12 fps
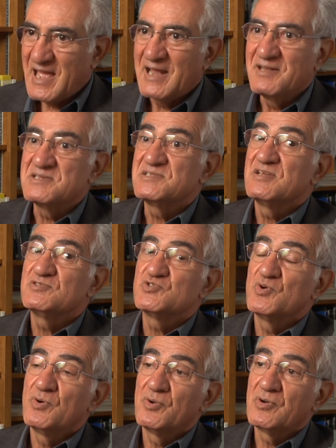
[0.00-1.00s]
and the
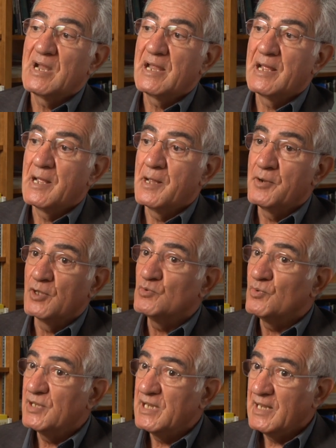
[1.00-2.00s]
sensor uh, not
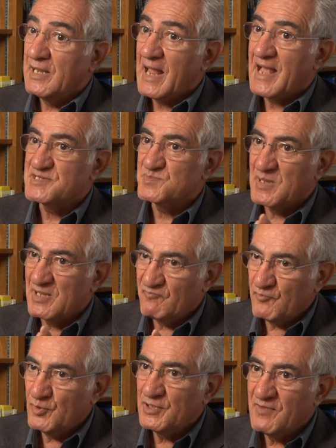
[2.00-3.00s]
only has been
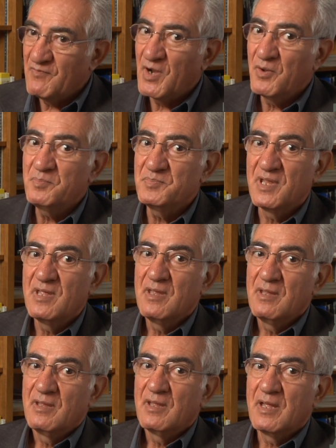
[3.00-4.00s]
fully developed,
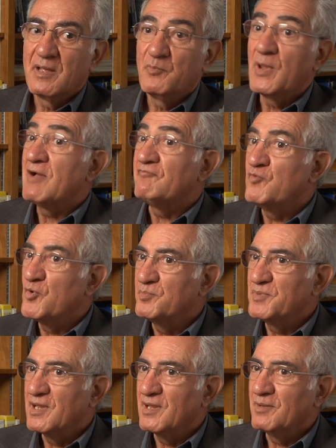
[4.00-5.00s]
uh, we have
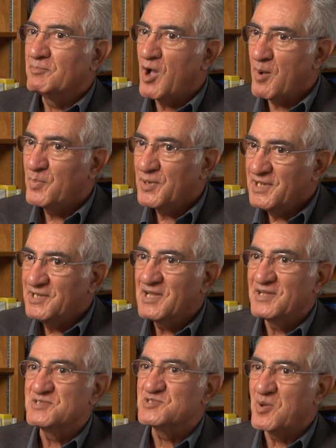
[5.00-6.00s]
formed a company
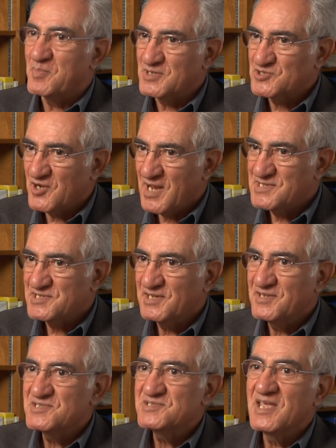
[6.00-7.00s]
that is
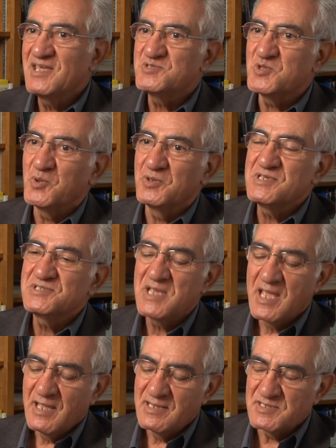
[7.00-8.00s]
commercializing this thing. So this
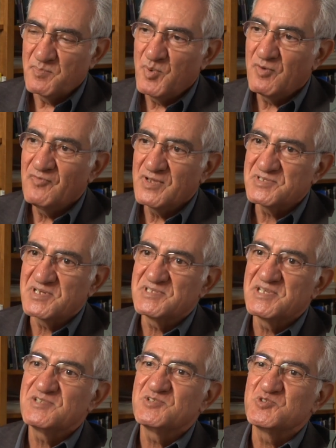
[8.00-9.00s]
is a perfect
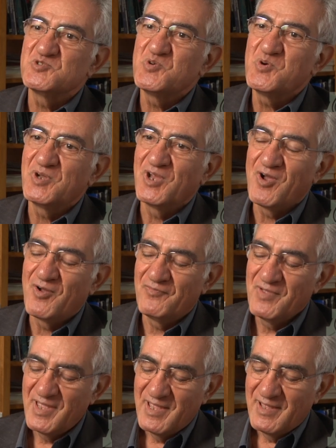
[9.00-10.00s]
success story
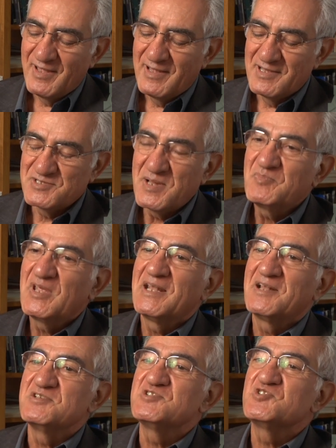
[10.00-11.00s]
of something
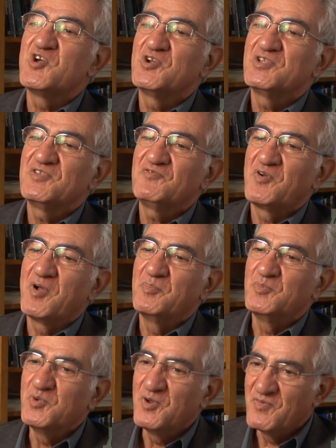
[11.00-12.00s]
that is started
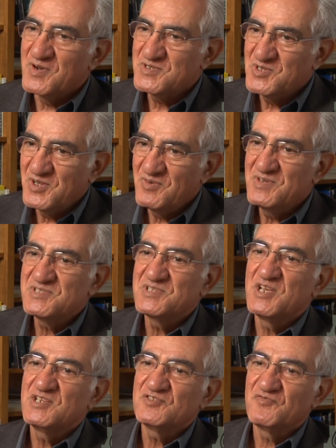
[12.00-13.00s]
from university
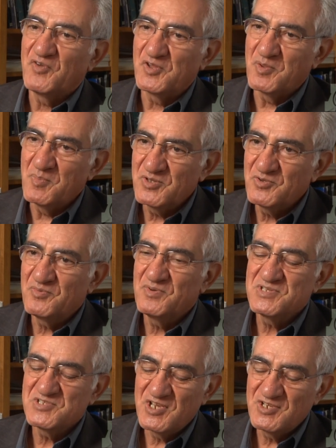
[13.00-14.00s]
research, fundamental
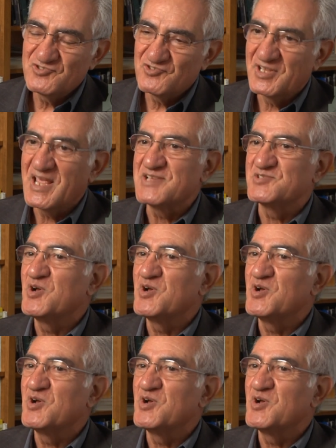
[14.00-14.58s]
research. It has